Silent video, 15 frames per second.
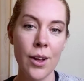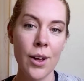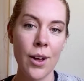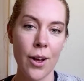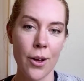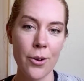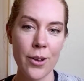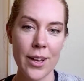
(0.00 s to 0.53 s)

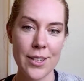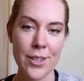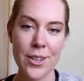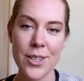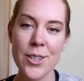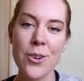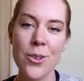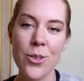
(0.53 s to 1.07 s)
Okay, so
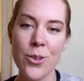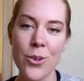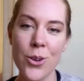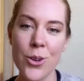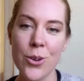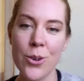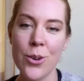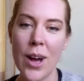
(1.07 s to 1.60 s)
let's go
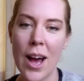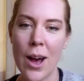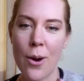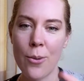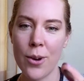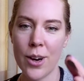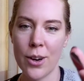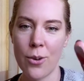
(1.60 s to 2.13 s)
through how
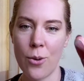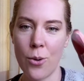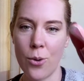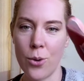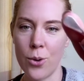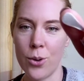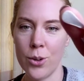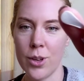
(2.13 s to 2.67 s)
we're going to
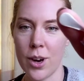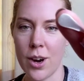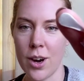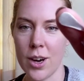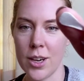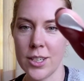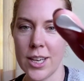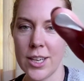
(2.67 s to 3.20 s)
hold
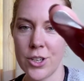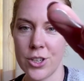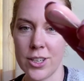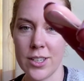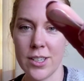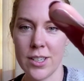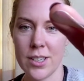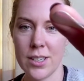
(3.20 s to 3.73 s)
our
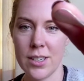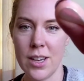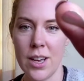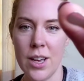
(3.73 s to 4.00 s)
Teishins.